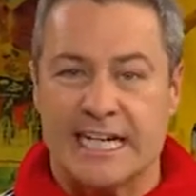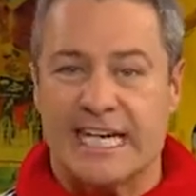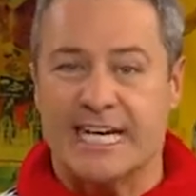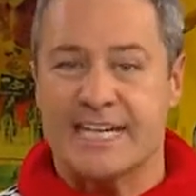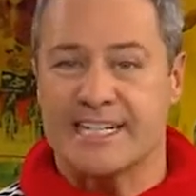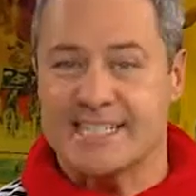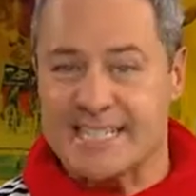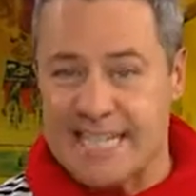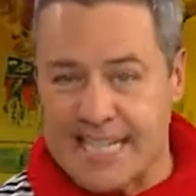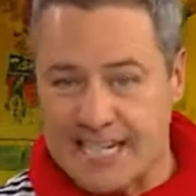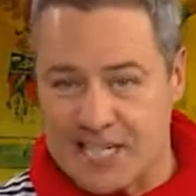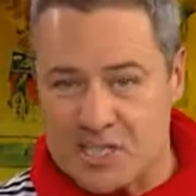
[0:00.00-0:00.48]
A
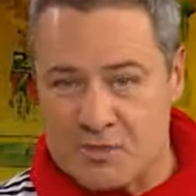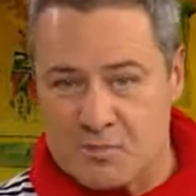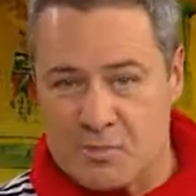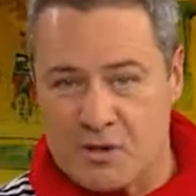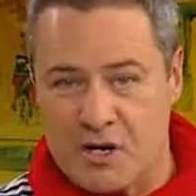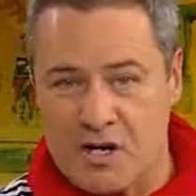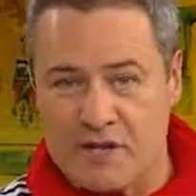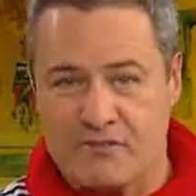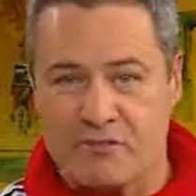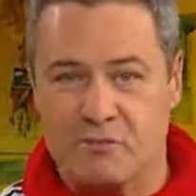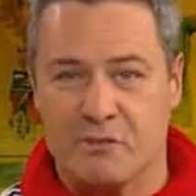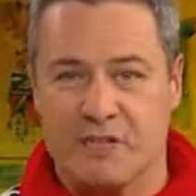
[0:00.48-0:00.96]
tennis
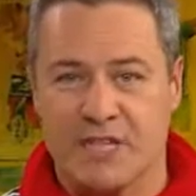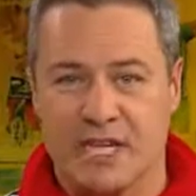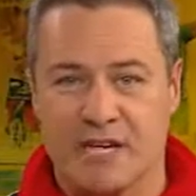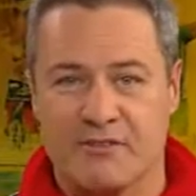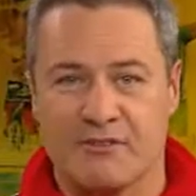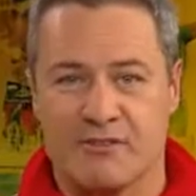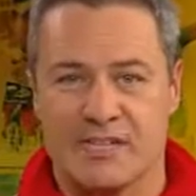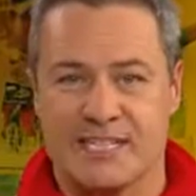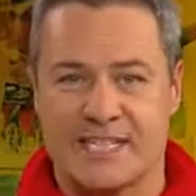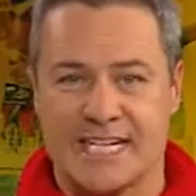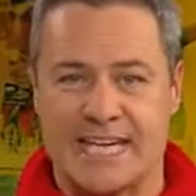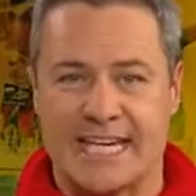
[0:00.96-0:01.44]
pro for well
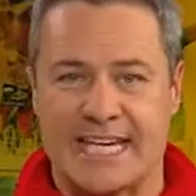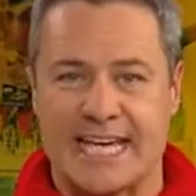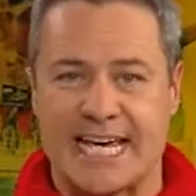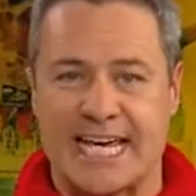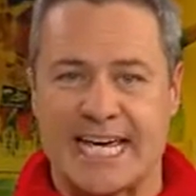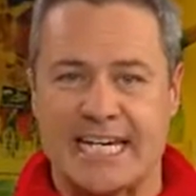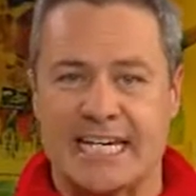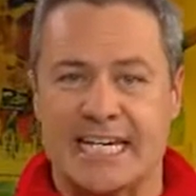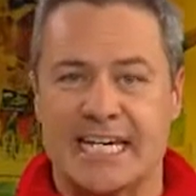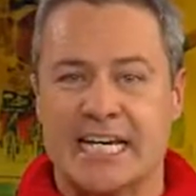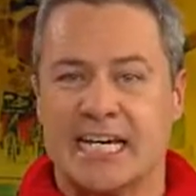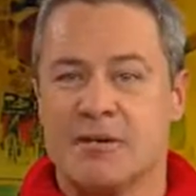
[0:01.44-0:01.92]
over a
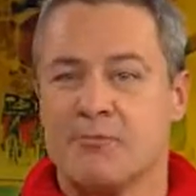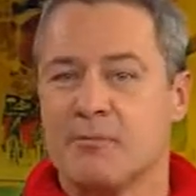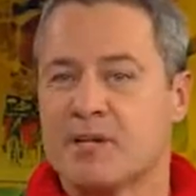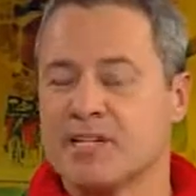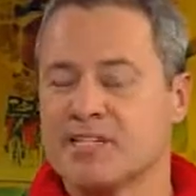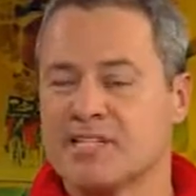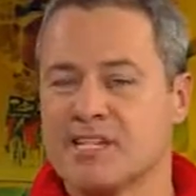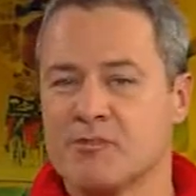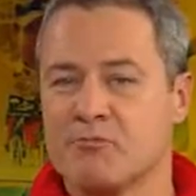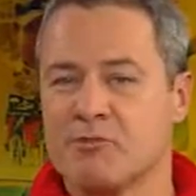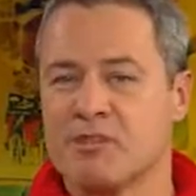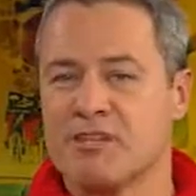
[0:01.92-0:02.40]
decade,
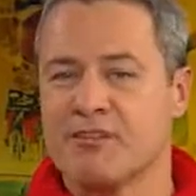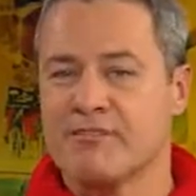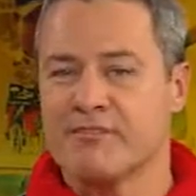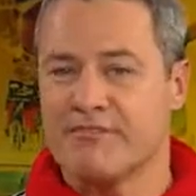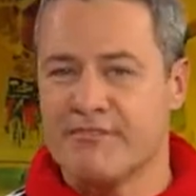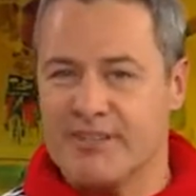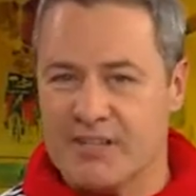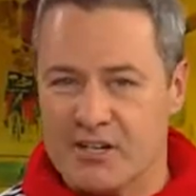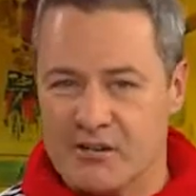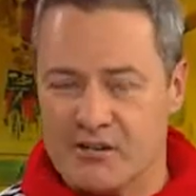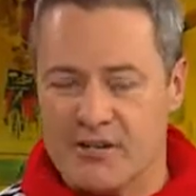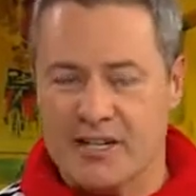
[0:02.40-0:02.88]
mixed in with a
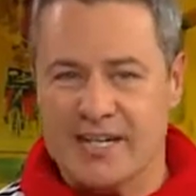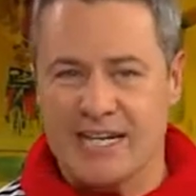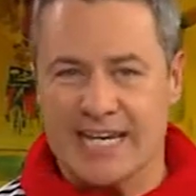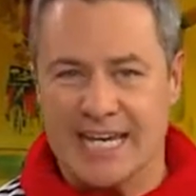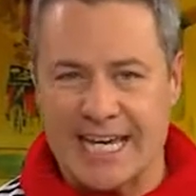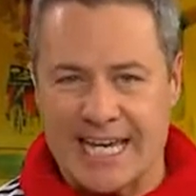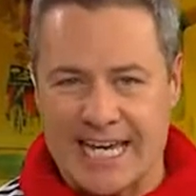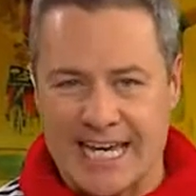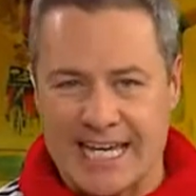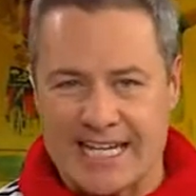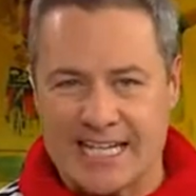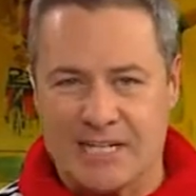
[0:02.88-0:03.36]
very
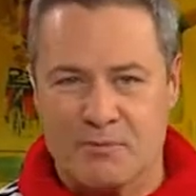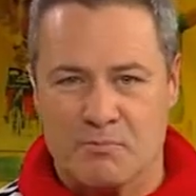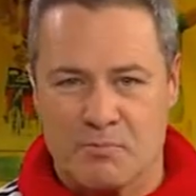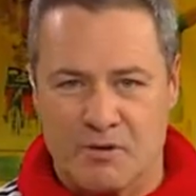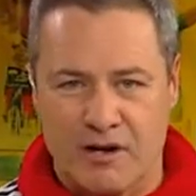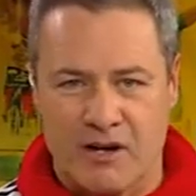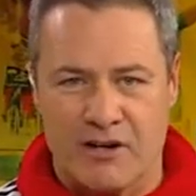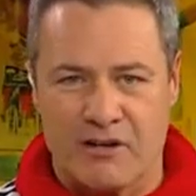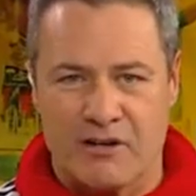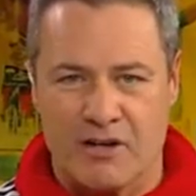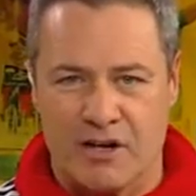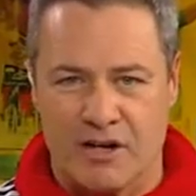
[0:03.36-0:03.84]
handy
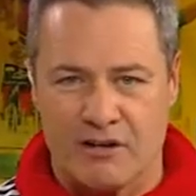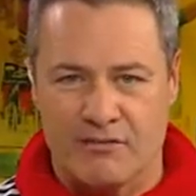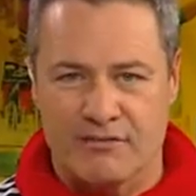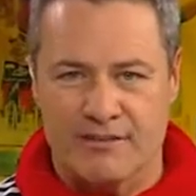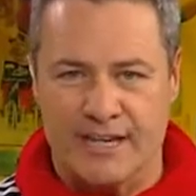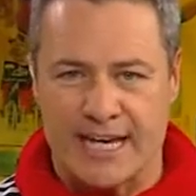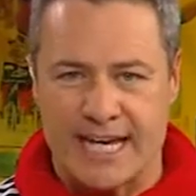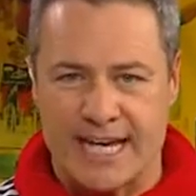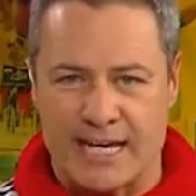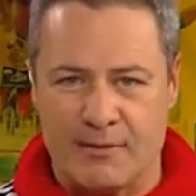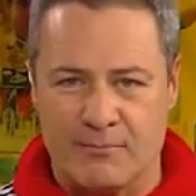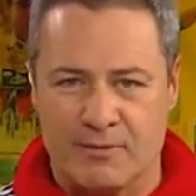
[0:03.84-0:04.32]
pro golf
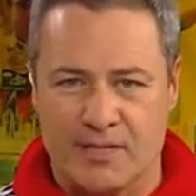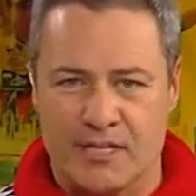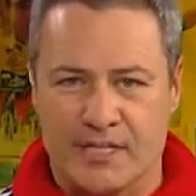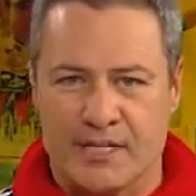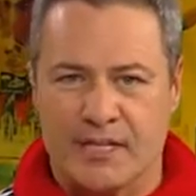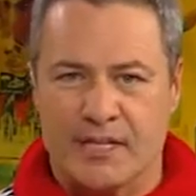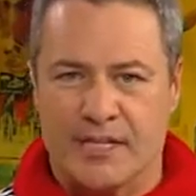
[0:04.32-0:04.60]
game,